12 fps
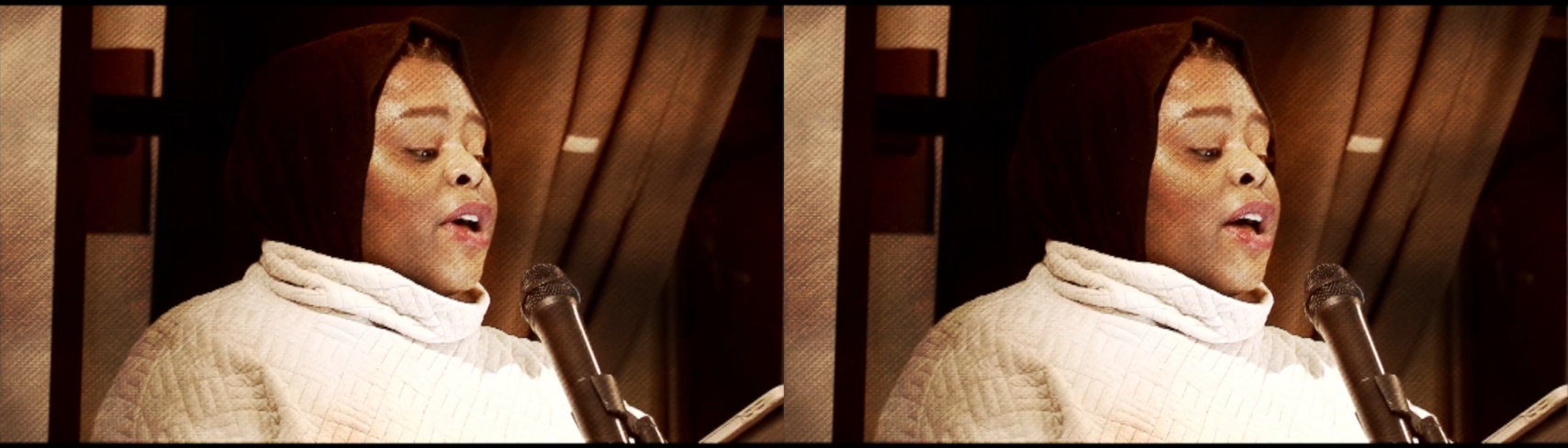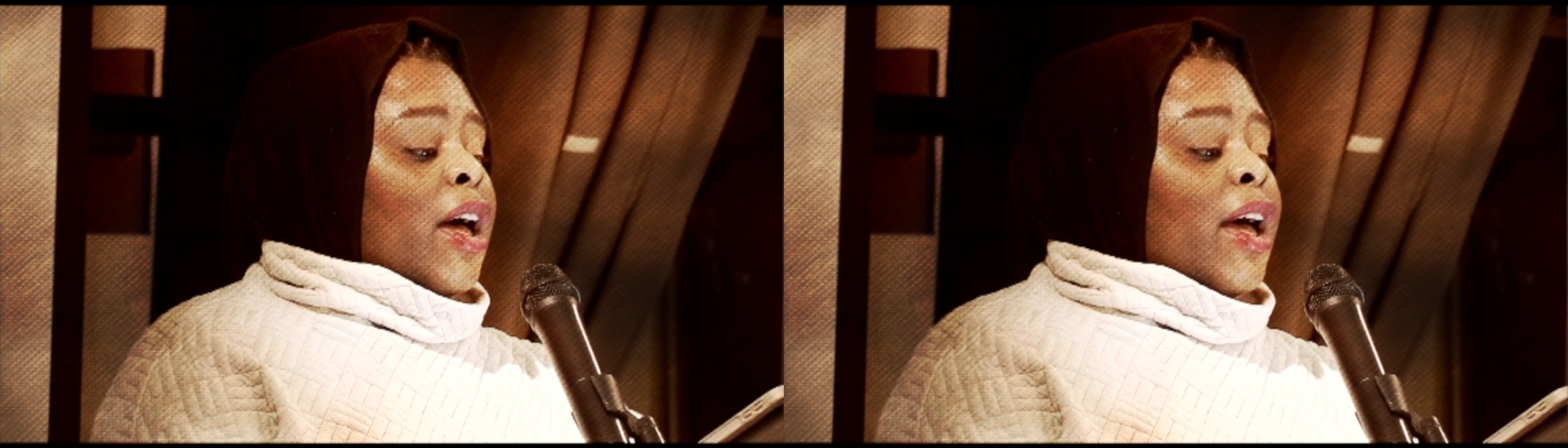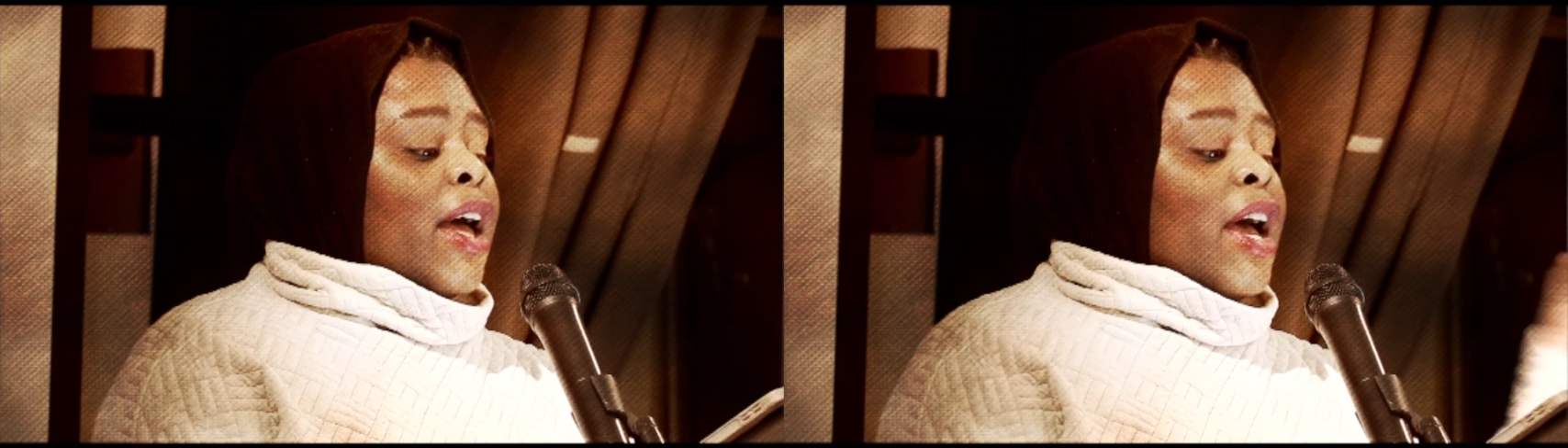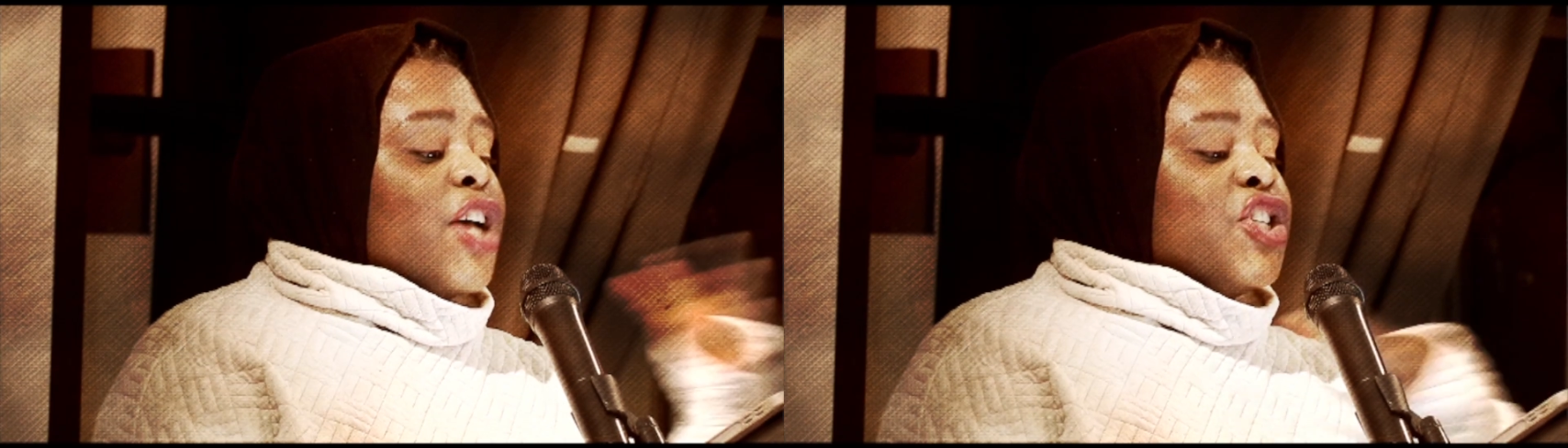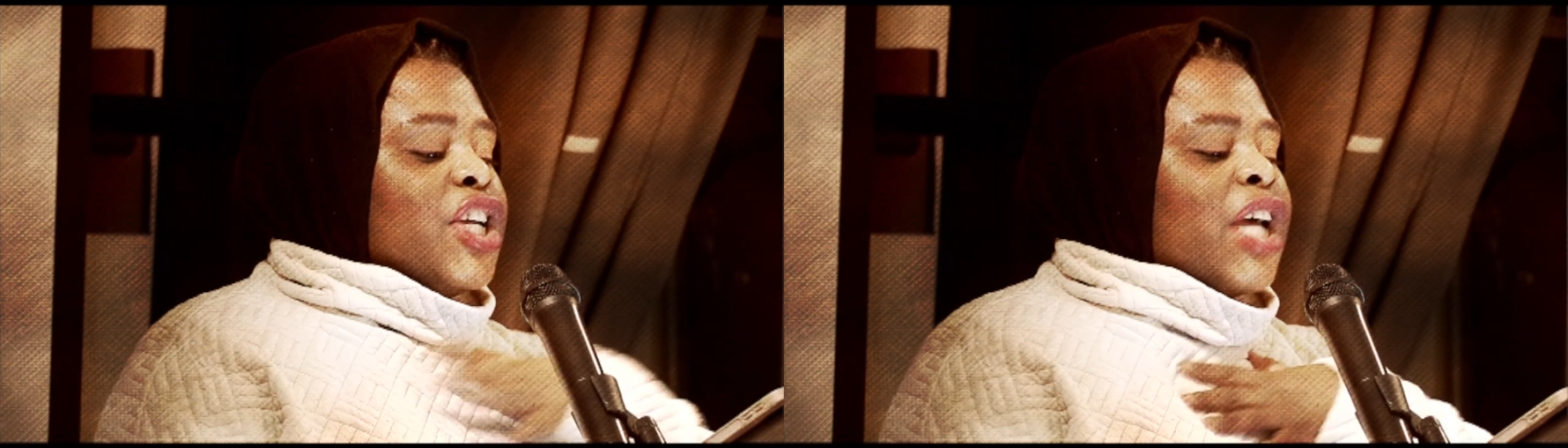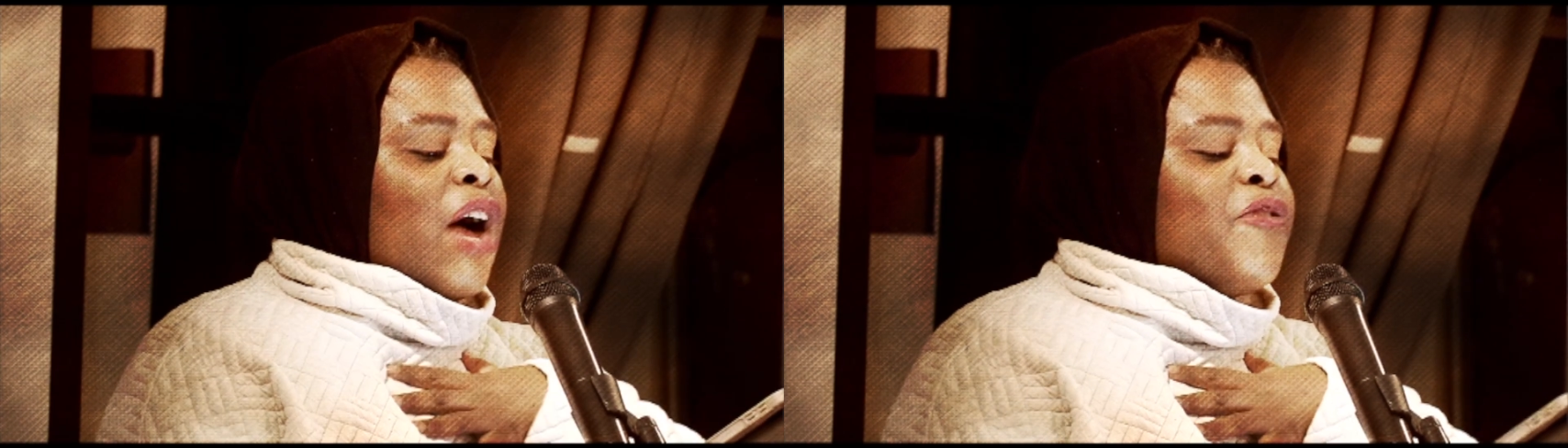her,
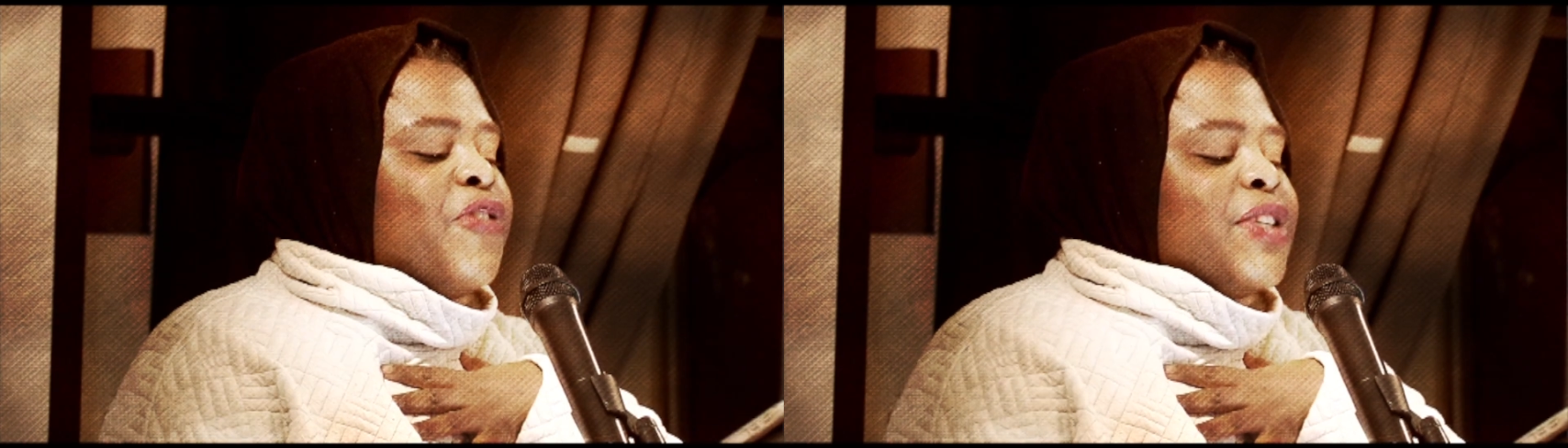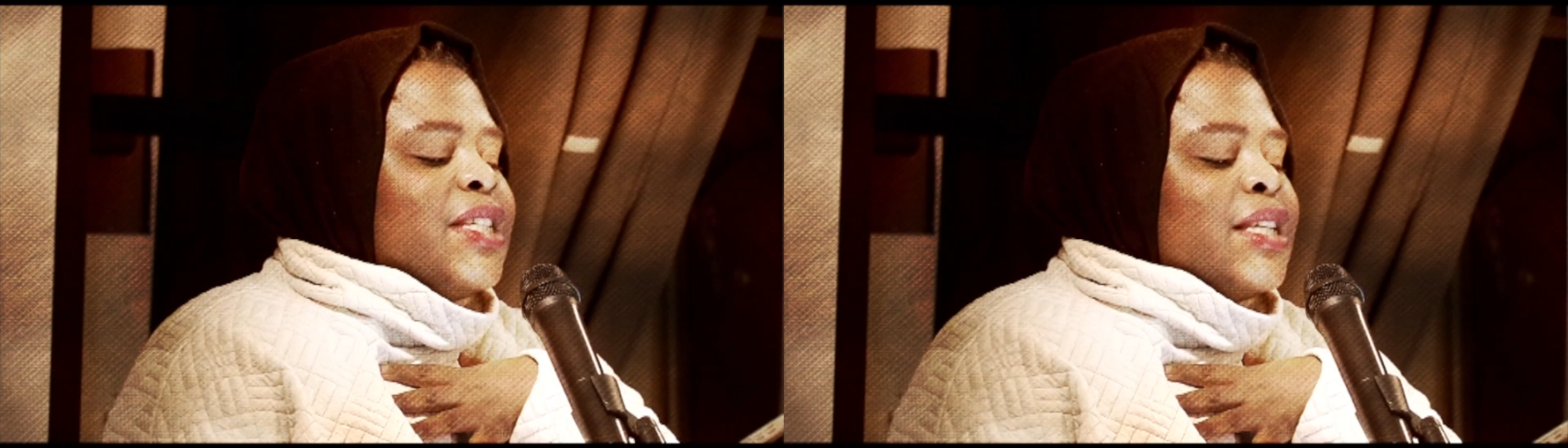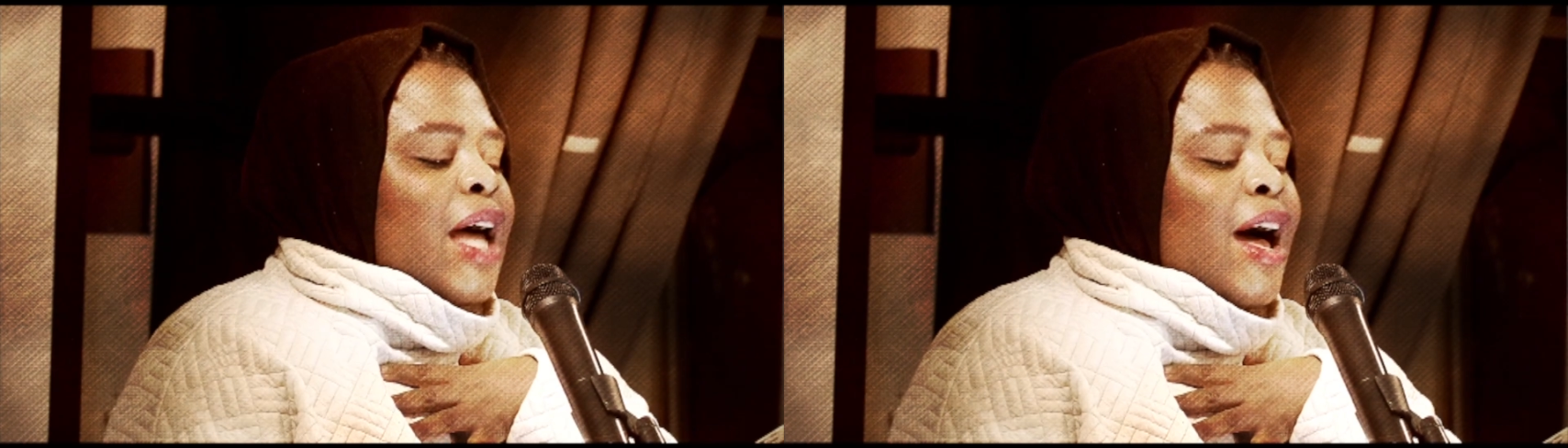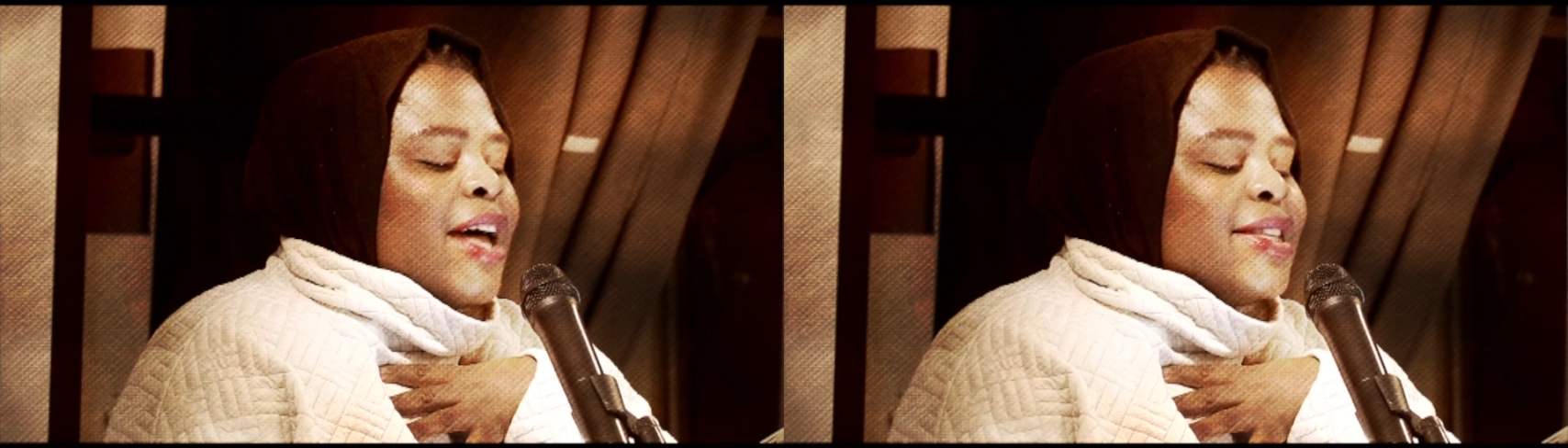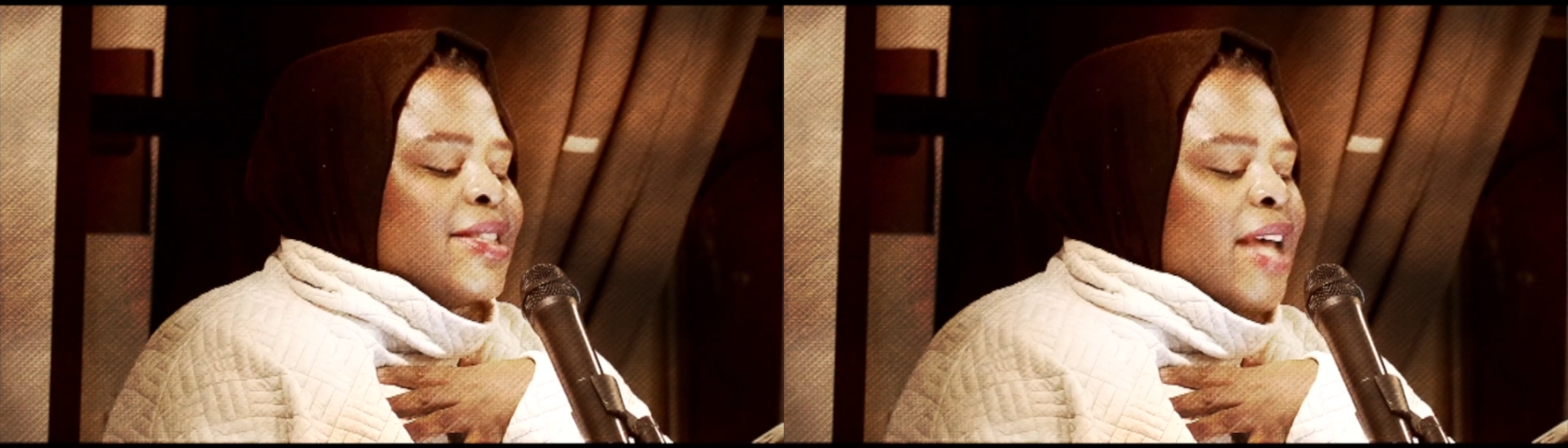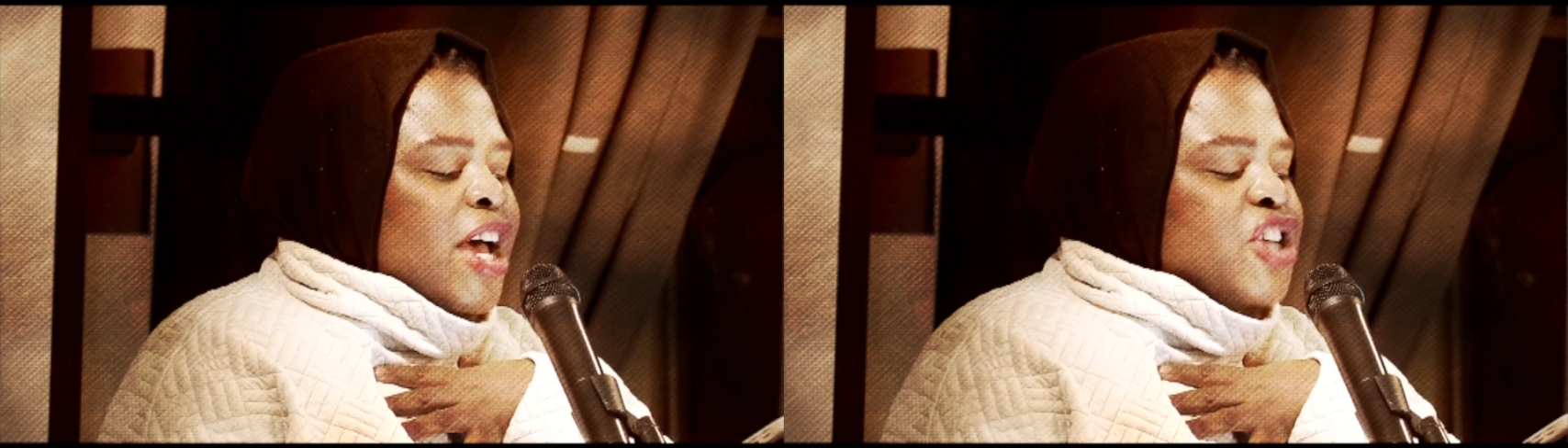she comforted us.